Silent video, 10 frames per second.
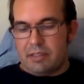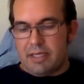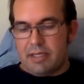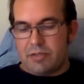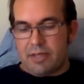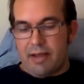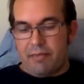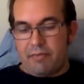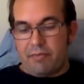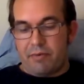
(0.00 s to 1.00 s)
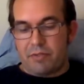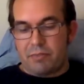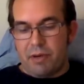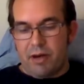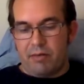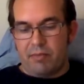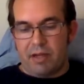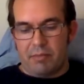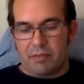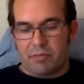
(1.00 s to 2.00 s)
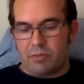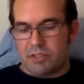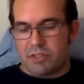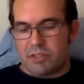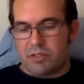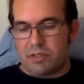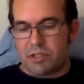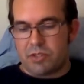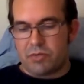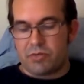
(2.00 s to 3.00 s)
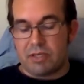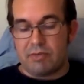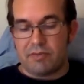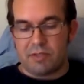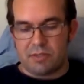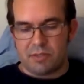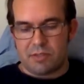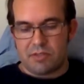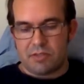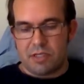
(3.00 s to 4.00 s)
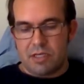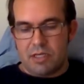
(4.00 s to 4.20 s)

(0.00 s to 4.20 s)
take into account the first imperative of government, which is to ensure the safety of the citizens.